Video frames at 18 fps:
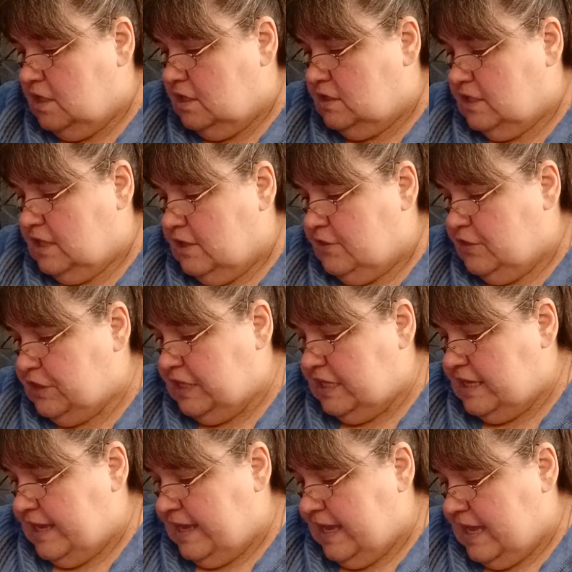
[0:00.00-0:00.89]
The other
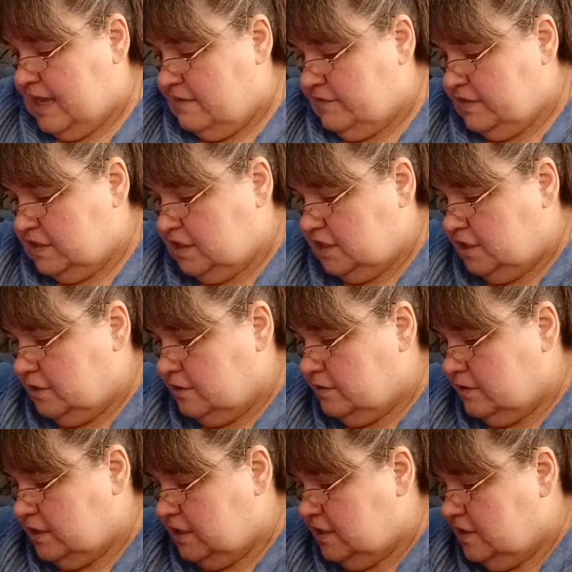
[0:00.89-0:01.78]
thing I have in
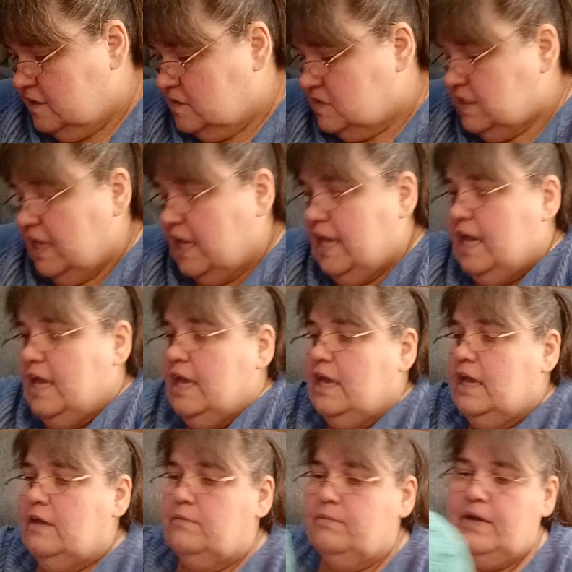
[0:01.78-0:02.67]
here is
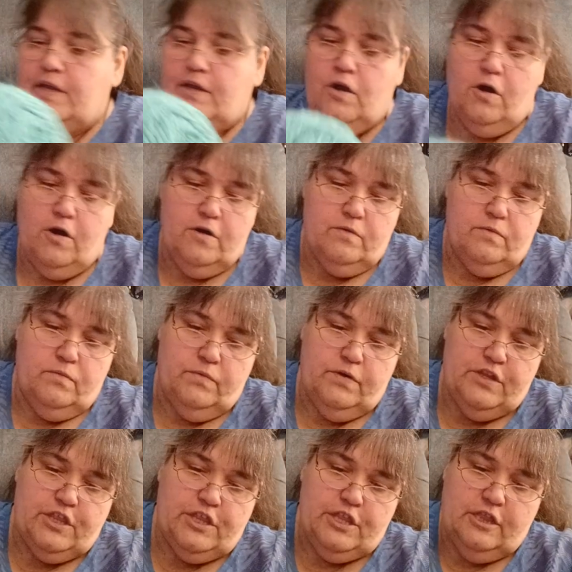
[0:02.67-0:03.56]
a red heart
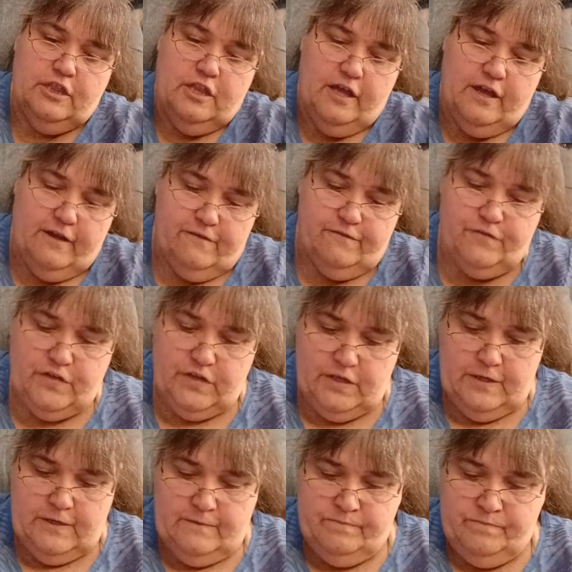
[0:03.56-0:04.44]
with love
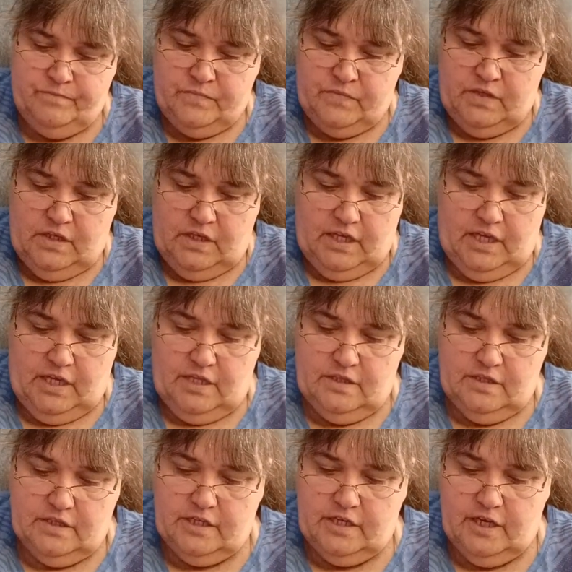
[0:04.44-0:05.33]

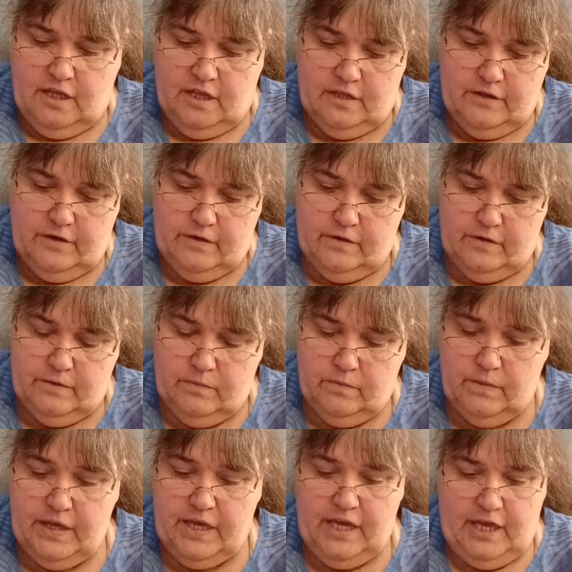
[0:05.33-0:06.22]
in the
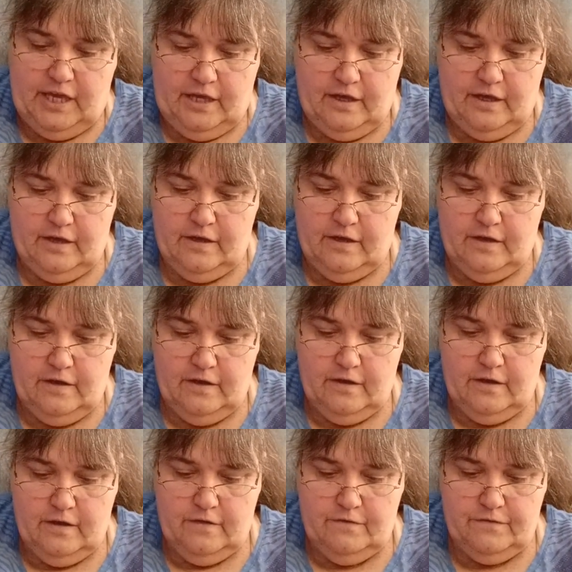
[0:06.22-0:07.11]
colorway
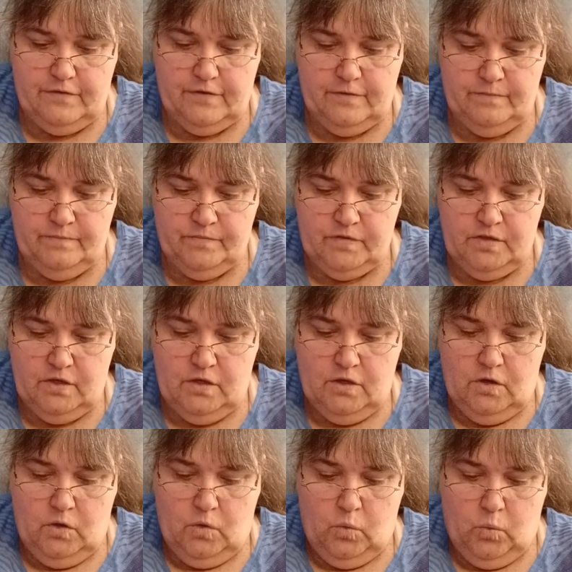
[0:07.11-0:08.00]
of
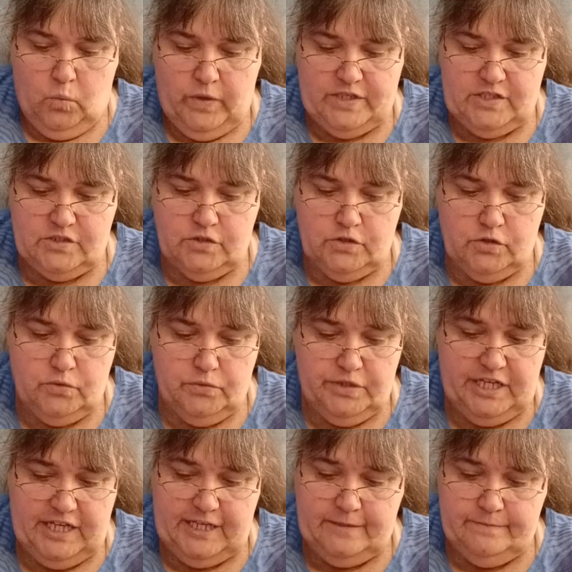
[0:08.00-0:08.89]
winter
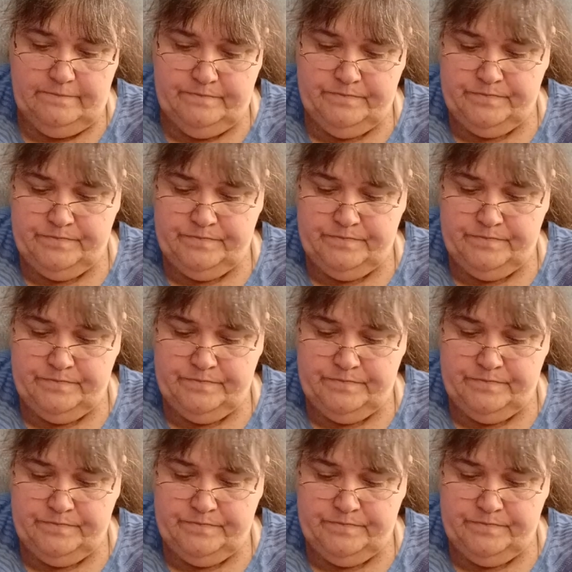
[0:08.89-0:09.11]
green.